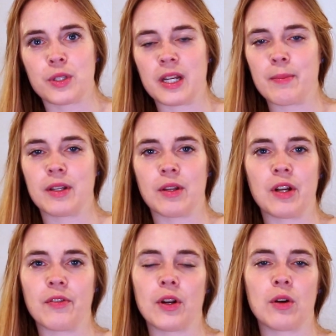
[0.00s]
And I mean, you
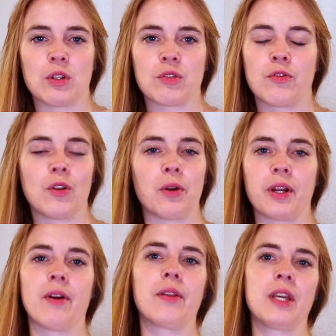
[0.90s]
never know what's
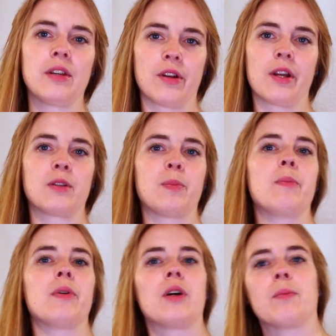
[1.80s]
floating around the internet, because
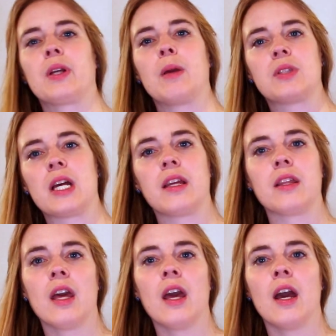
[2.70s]
people keep
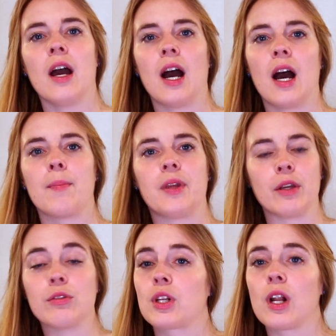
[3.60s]
selling that
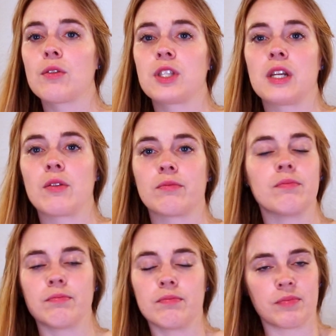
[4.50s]
used clothes they don't
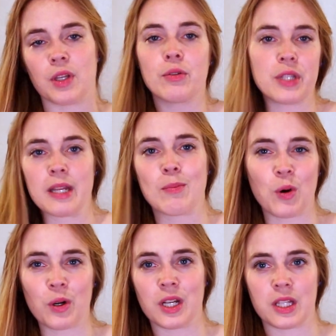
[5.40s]
use
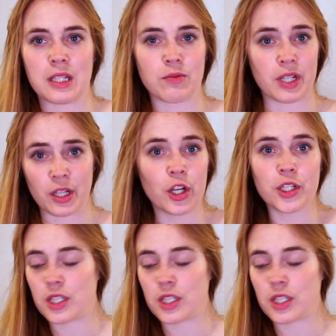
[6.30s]
anymore, and that's really good.